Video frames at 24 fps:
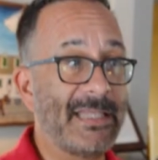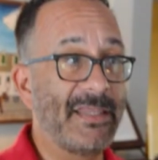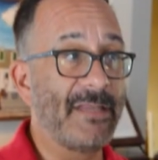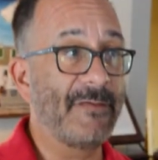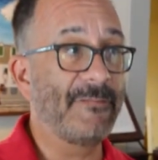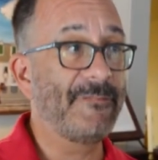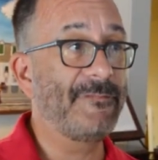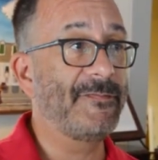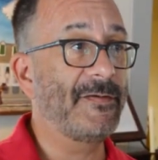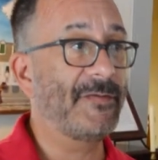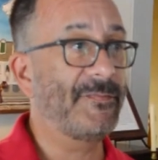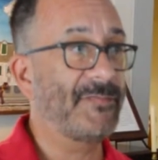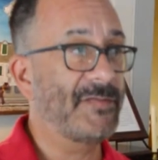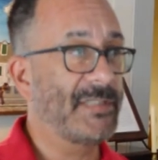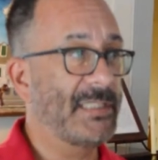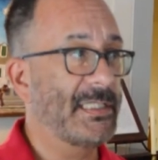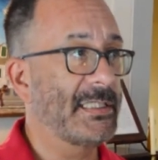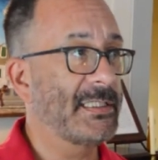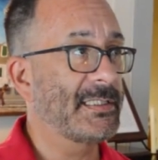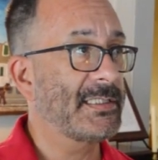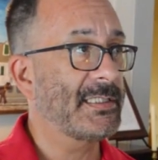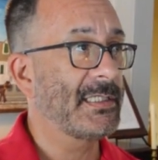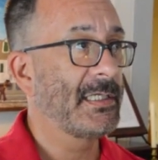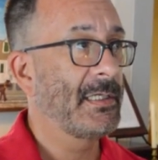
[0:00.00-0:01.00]
in the
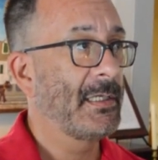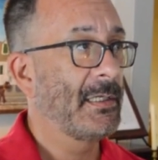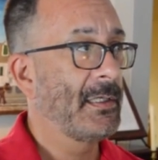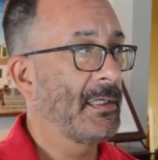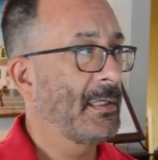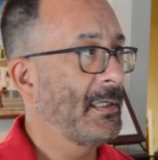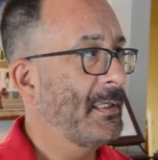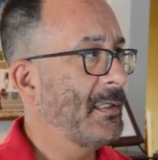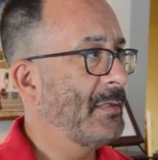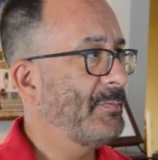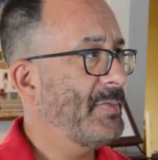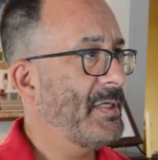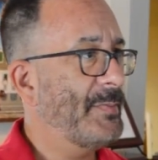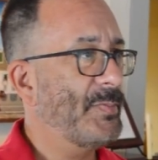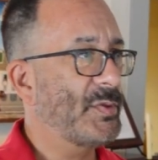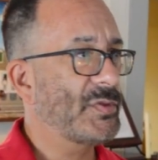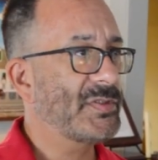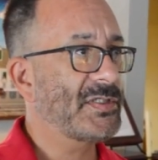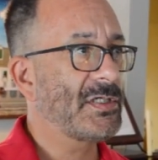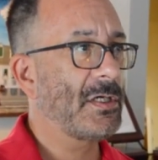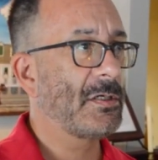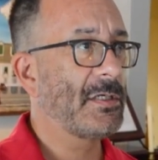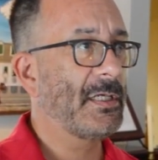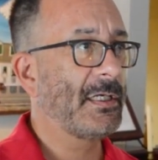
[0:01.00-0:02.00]
50s people
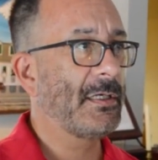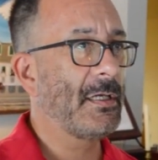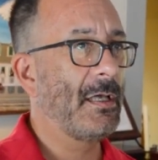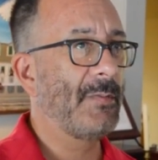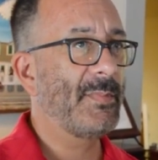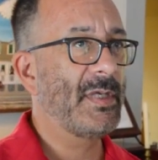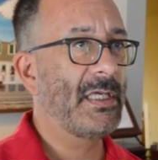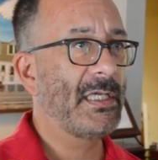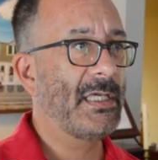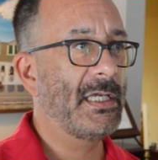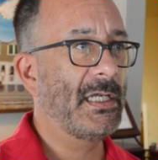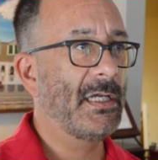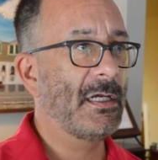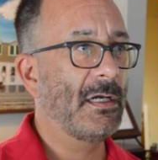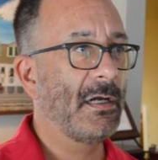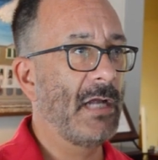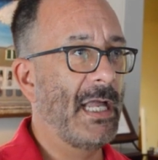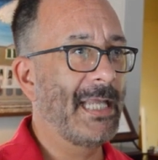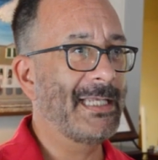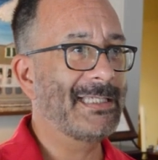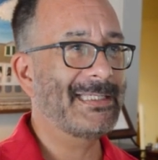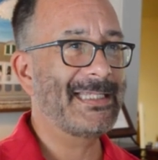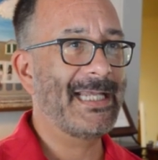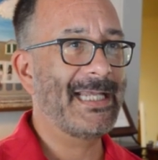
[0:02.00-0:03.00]
started coming here and